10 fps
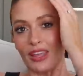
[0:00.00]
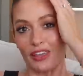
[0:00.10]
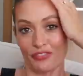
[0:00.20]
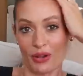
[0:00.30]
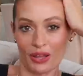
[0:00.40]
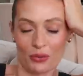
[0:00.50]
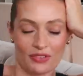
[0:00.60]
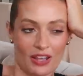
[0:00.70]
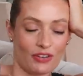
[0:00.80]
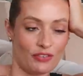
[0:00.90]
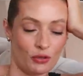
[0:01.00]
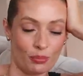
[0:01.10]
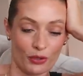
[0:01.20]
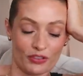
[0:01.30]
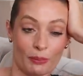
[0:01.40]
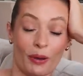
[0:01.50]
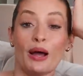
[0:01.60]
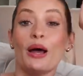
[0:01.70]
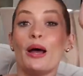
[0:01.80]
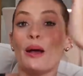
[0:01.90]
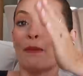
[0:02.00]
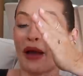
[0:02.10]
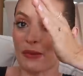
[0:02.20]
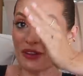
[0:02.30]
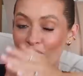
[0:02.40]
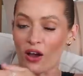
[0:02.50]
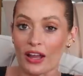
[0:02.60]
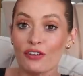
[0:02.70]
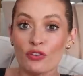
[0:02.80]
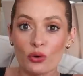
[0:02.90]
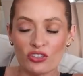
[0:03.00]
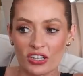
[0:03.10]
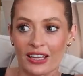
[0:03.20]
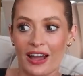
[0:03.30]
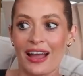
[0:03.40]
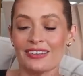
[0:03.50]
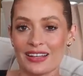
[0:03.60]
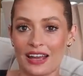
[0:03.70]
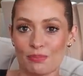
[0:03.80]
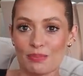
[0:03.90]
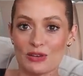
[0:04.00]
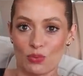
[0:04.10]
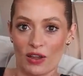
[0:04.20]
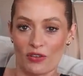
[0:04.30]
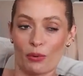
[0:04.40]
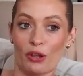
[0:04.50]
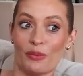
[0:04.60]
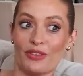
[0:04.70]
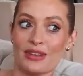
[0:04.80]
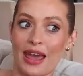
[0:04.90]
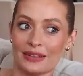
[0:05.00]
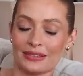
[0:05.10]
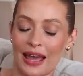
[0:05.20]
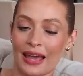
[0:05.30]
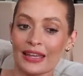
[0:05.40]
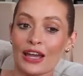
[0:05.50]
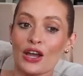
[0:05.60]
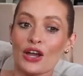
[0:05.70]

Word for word: it felt like it was definitely food poisoning. But baby's fine. Fortunately, I actually had a midwife appointment the next day.